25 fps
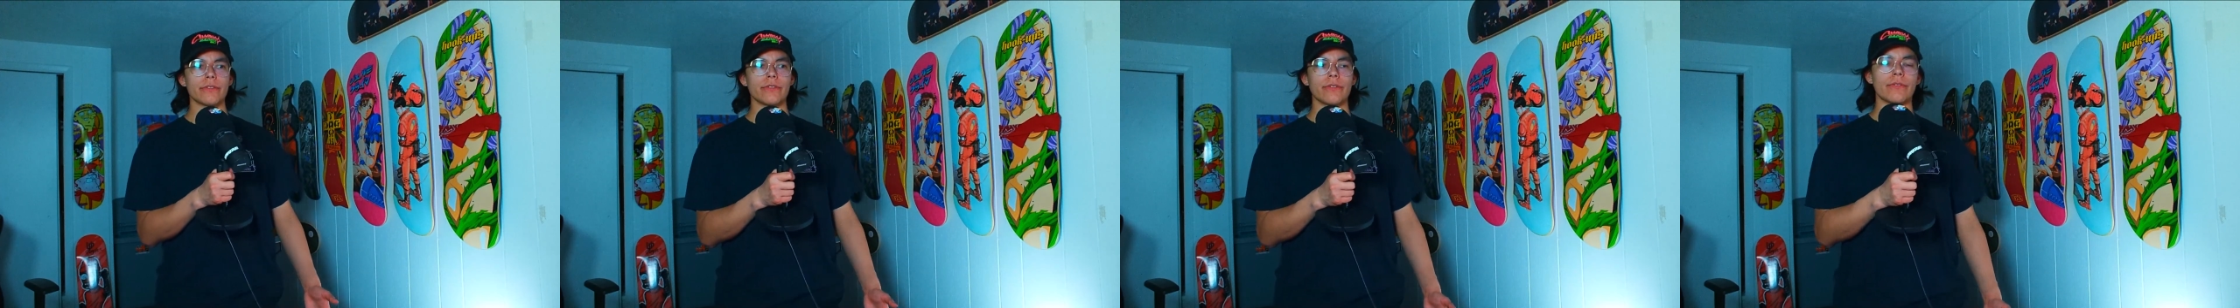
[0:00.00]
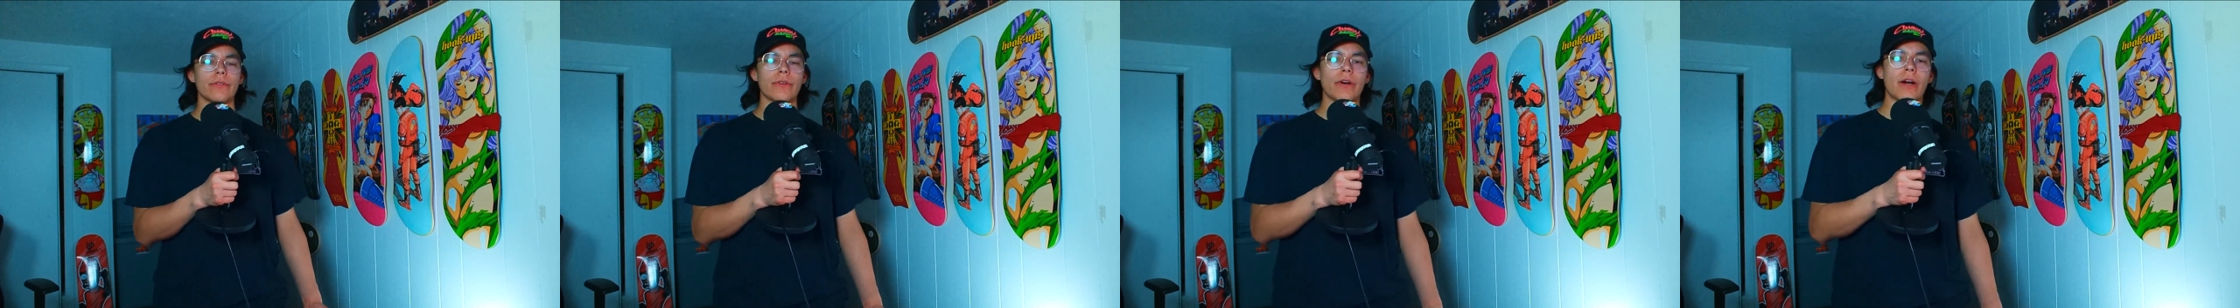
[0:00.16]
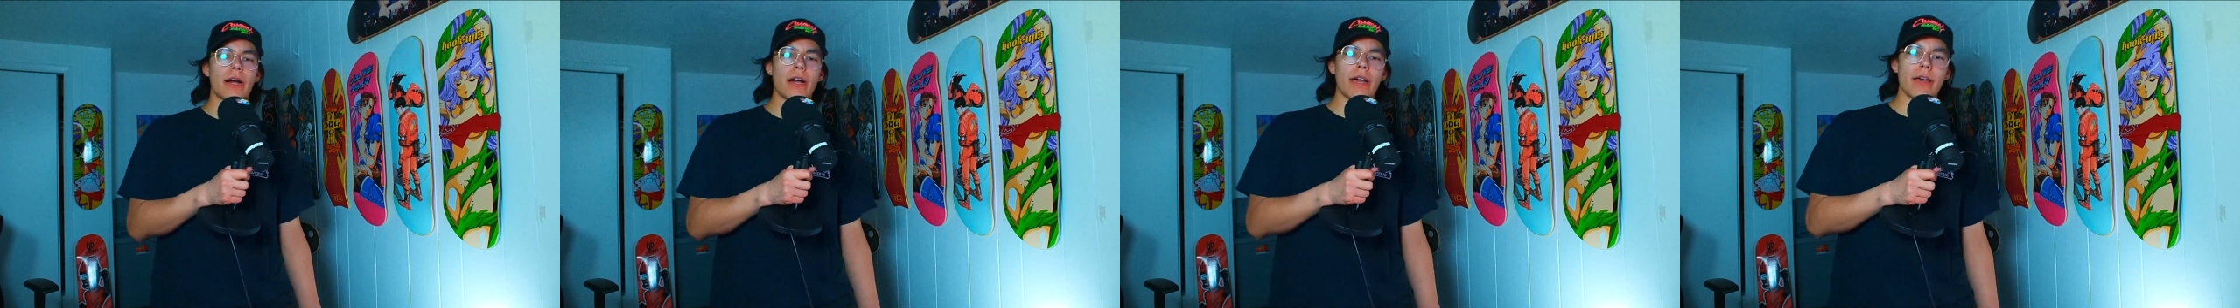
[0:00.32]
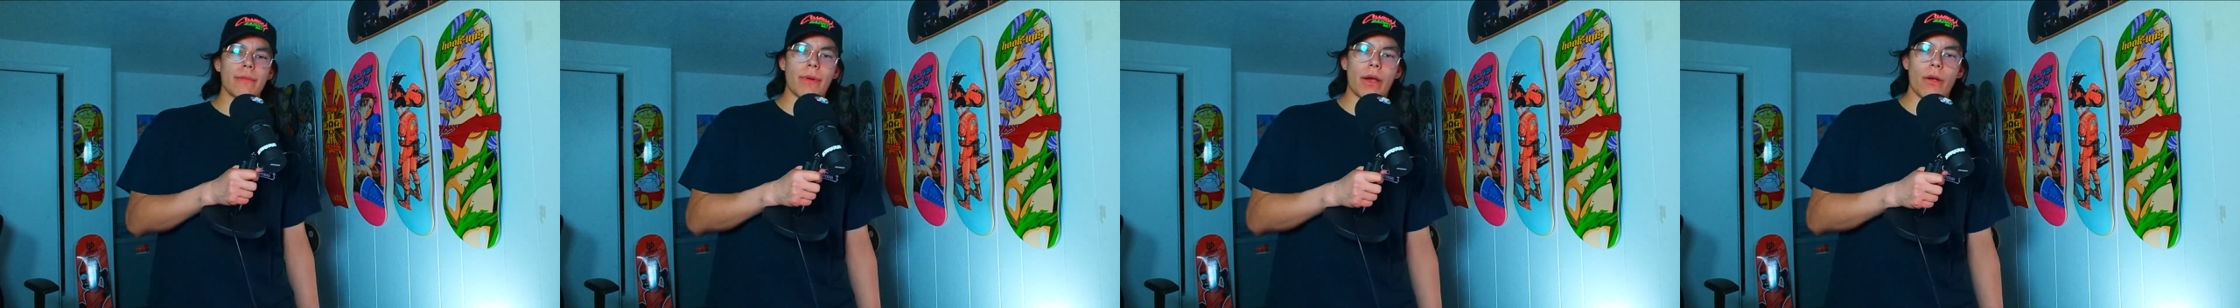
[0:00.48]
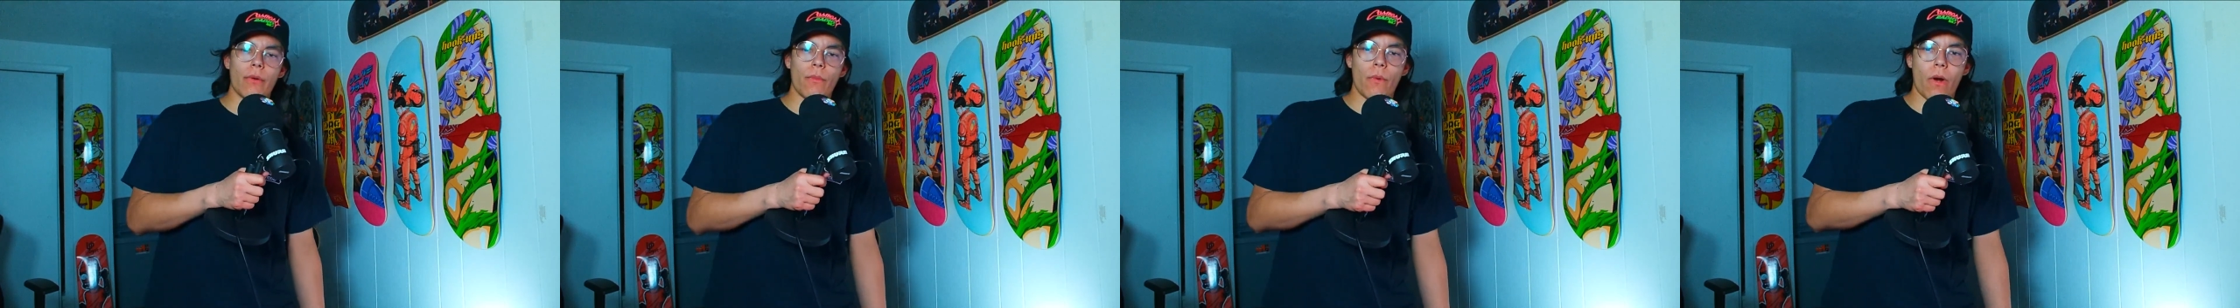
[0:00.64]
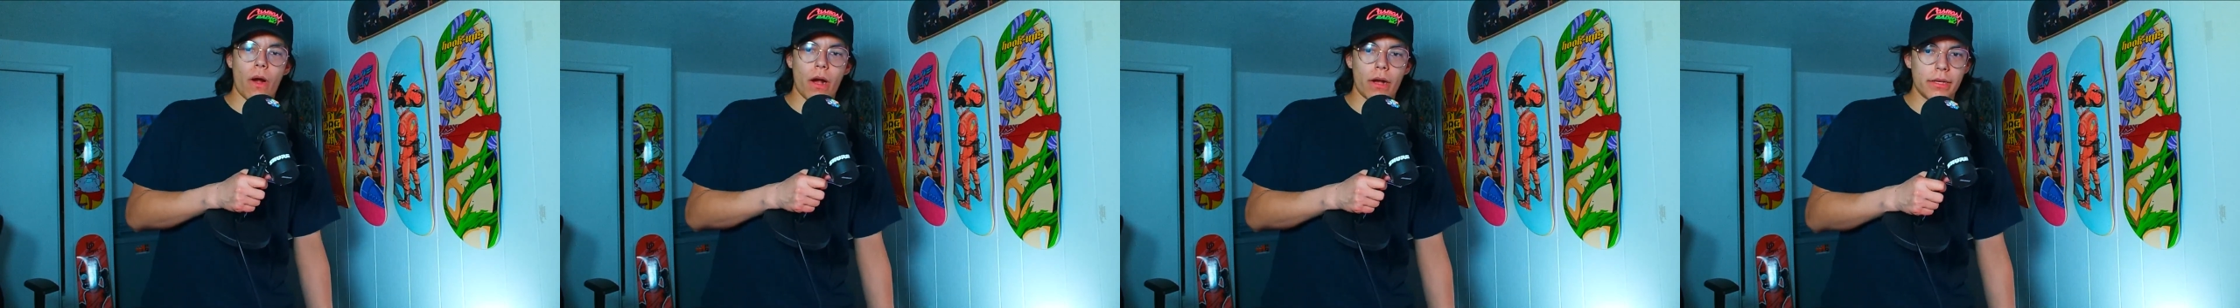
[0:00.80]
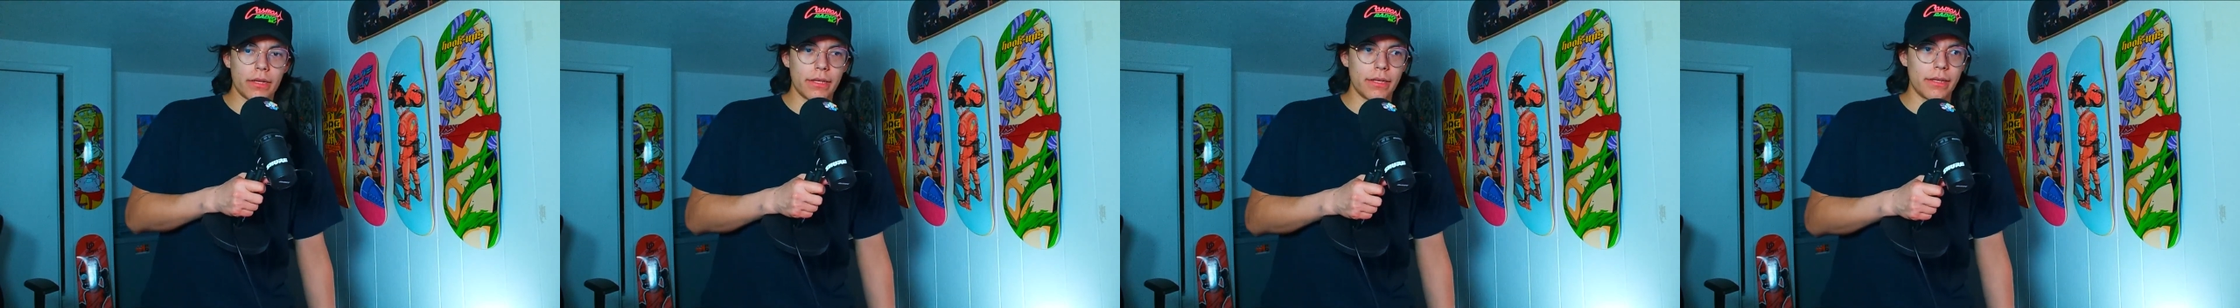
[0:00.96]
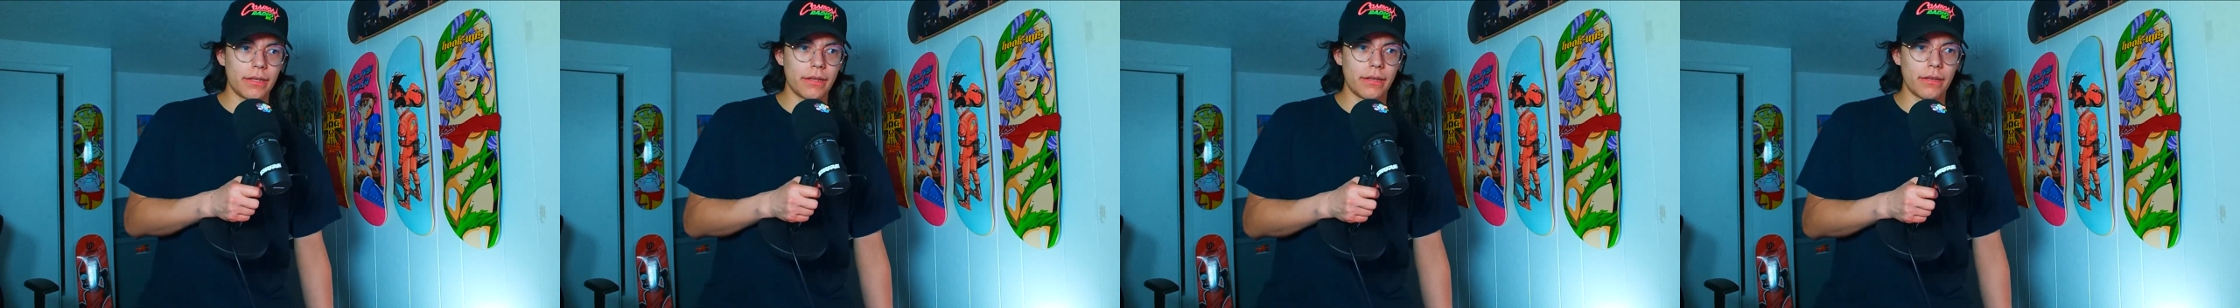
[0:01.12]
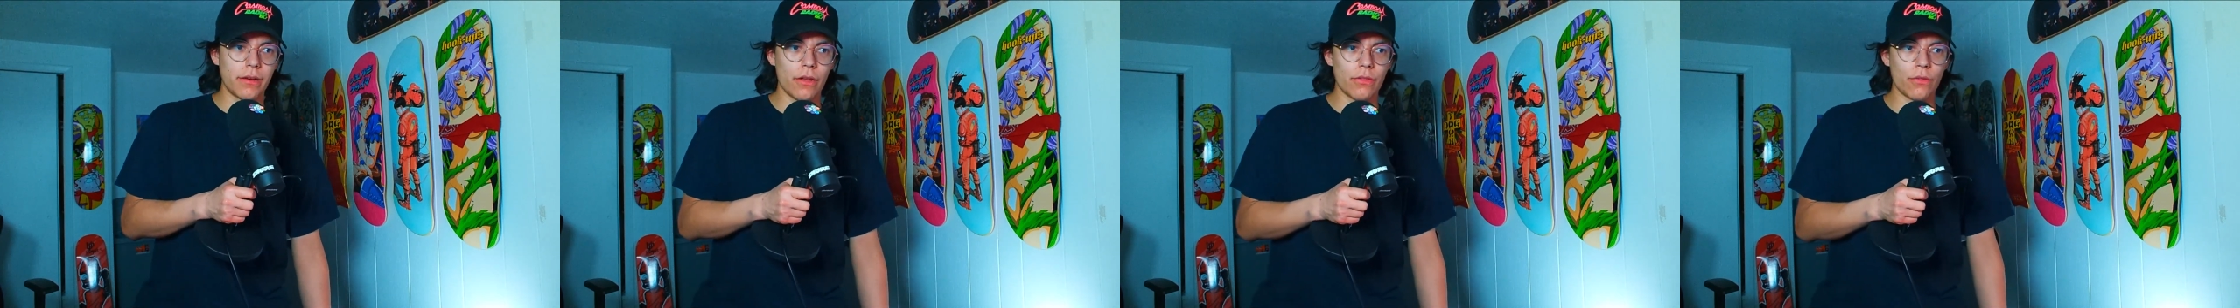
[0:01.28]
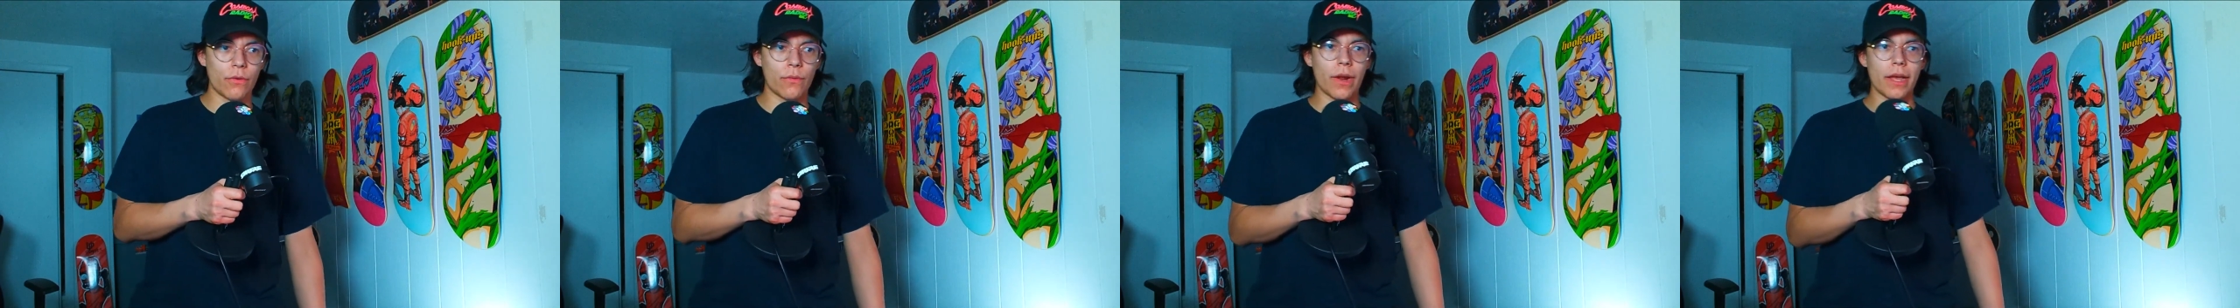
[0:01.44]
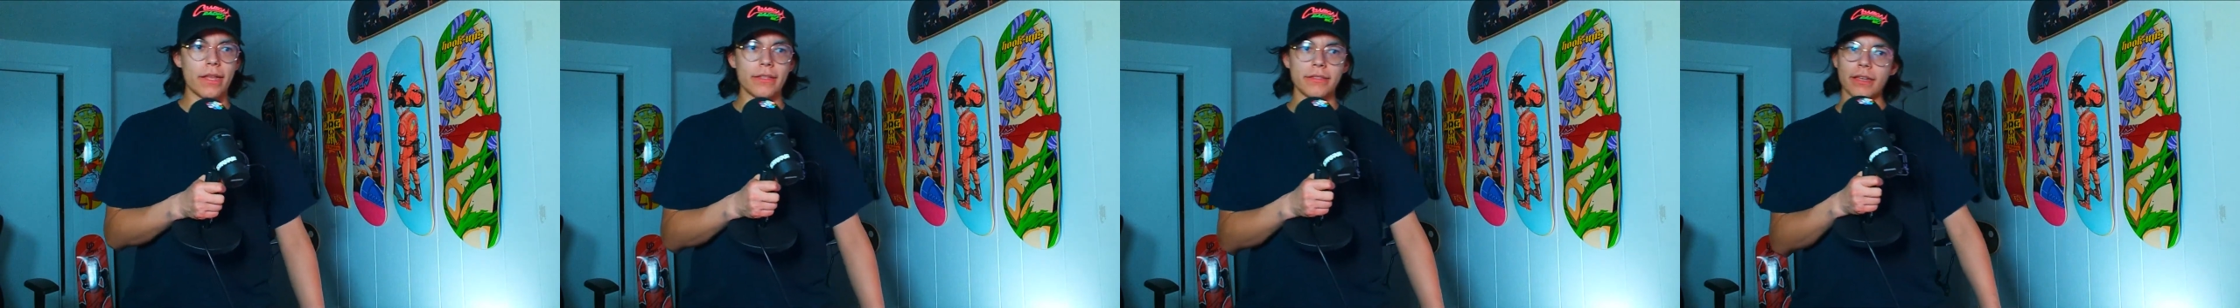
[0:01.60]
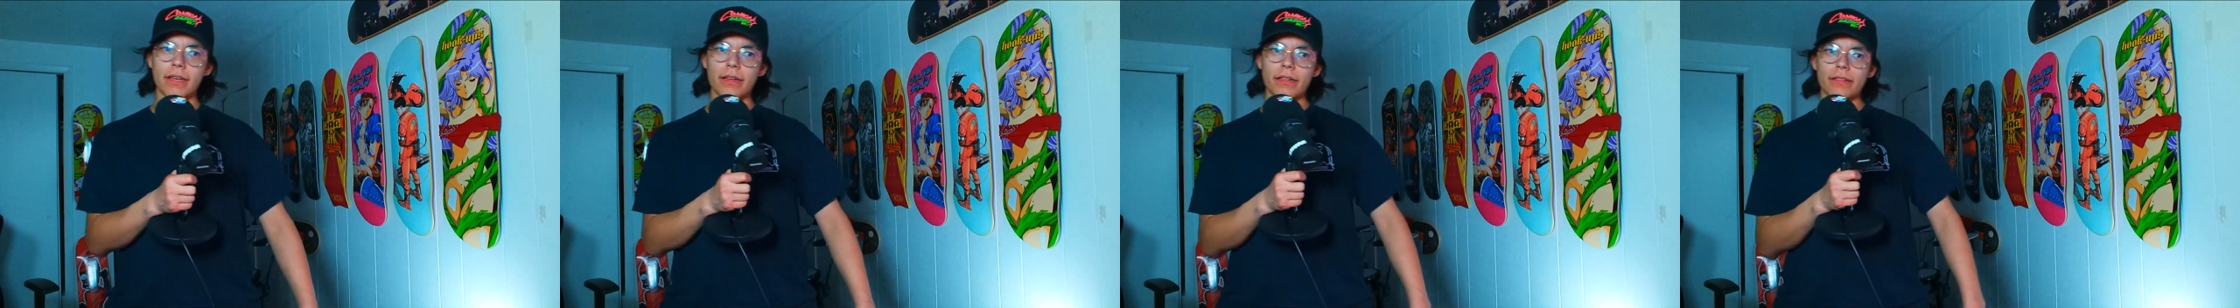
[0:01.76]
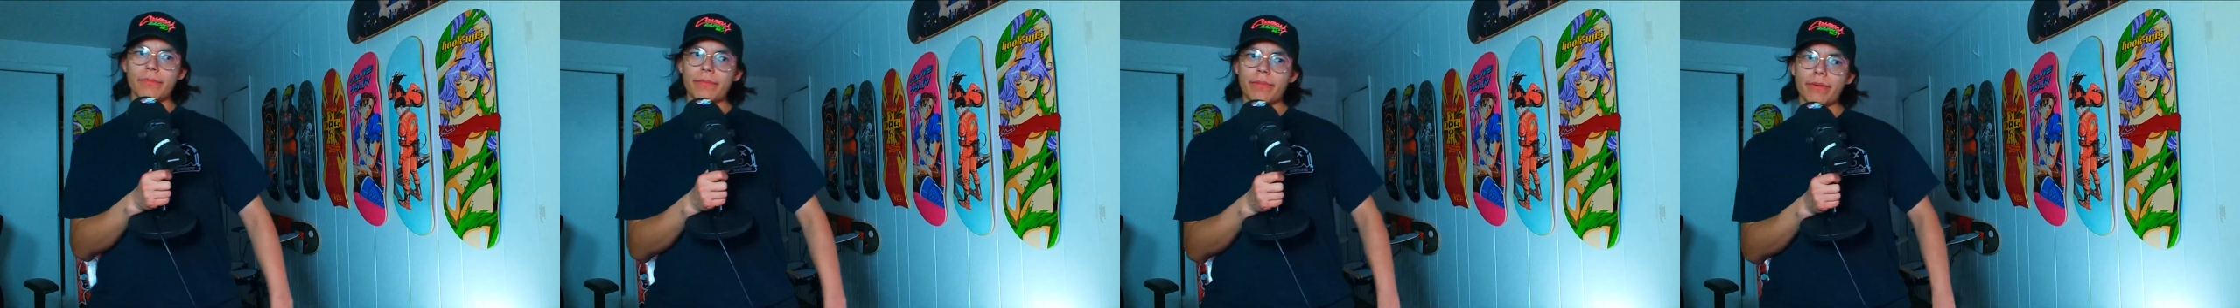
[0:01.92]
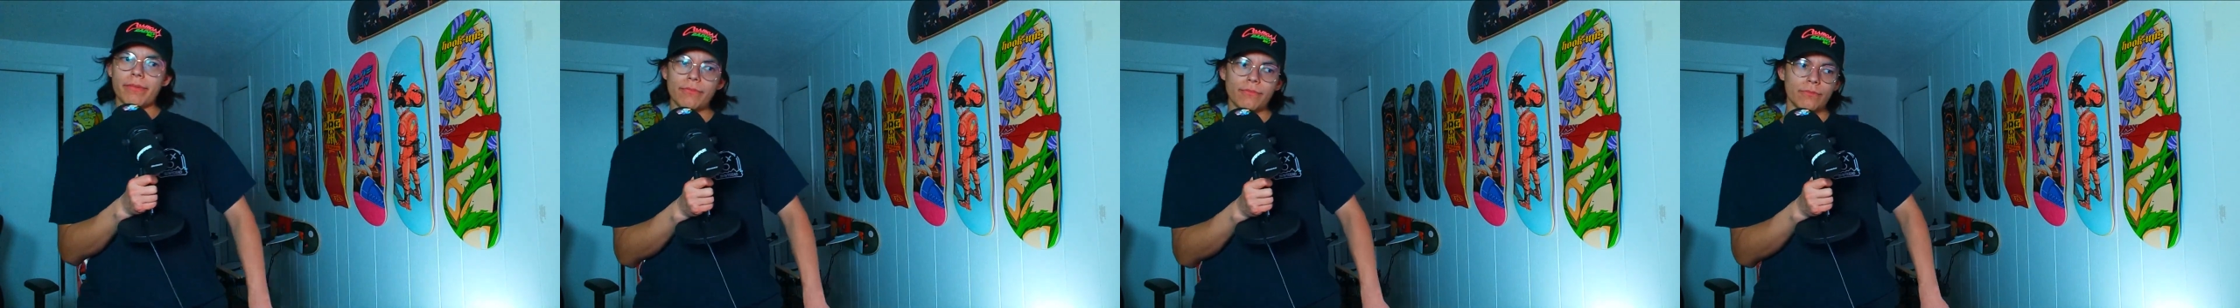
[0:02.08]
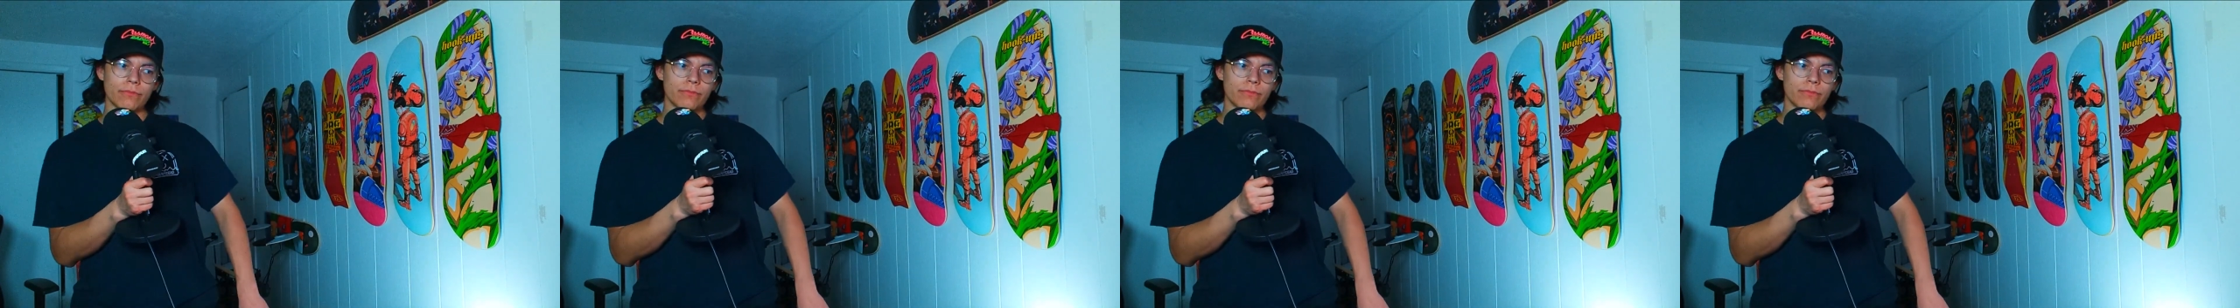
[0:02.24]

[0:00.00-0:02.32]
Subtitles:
am I walking on the right side of the